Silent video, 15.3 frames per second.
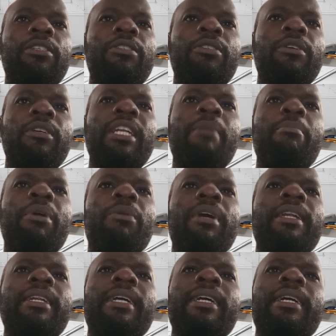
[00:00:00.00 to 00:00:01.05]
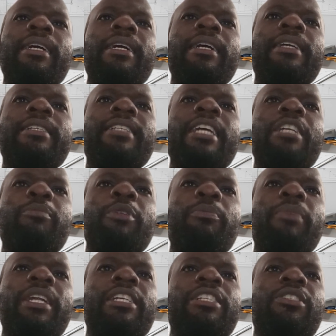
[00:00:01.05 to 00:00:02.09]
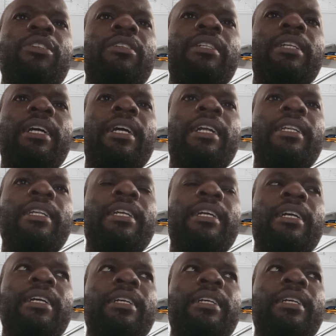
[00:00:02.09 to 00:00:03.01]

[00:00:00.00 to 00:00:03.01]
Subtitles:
So number one, site preparation and